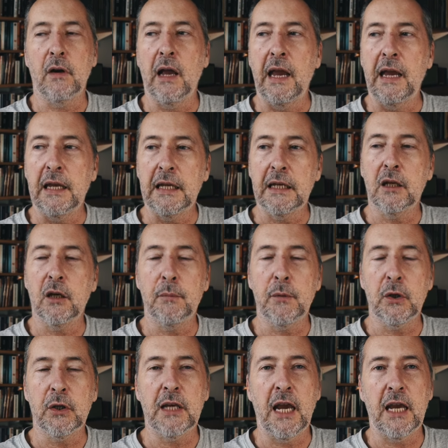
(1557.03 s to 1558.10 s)
any
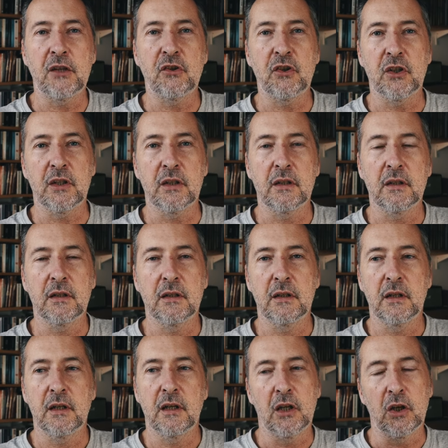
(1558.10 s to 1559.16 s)
communication.
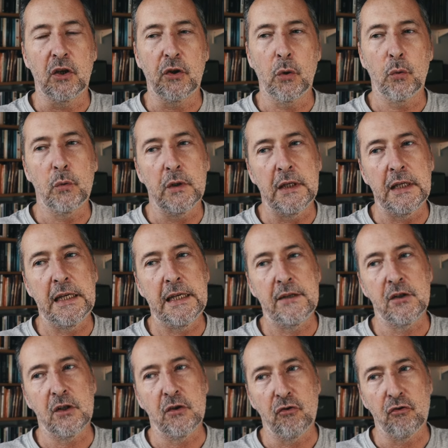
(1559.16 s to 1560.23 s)
You don't need
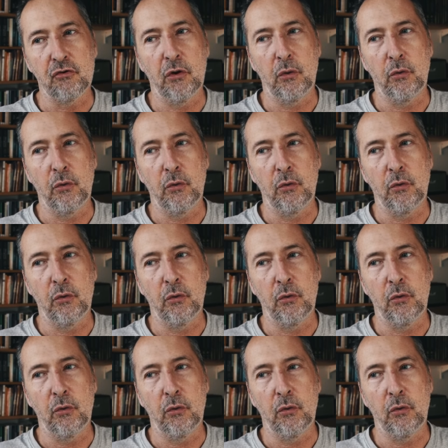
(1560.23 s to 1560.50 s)
to control the